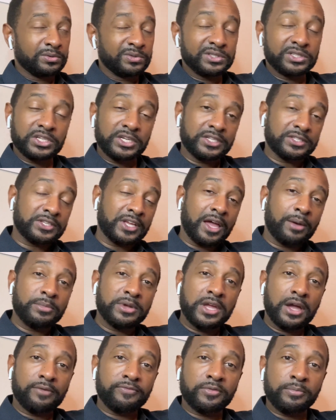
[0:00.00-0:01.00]
Shit, sign
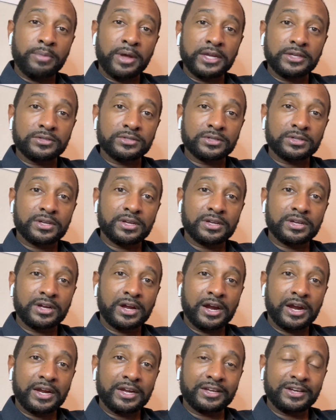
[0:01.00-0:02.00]
me up for basic.
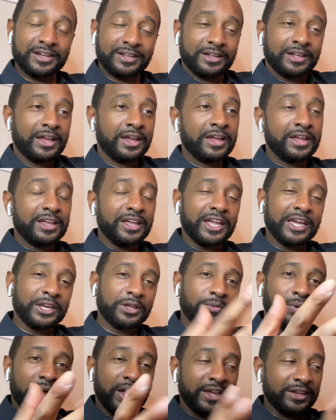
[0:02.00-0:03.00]
All right.
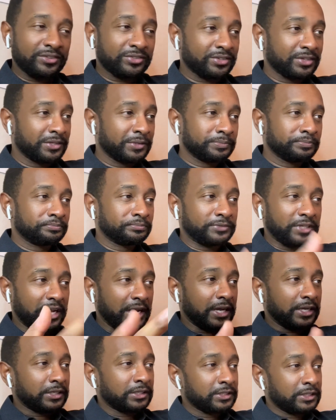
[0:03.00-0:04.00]
Anyways,
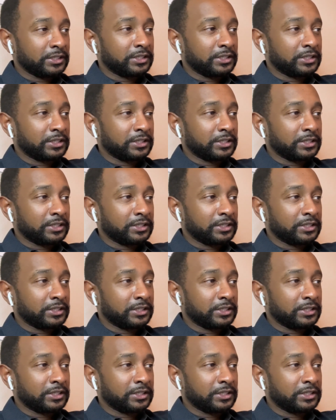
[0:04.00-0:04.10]
yeah.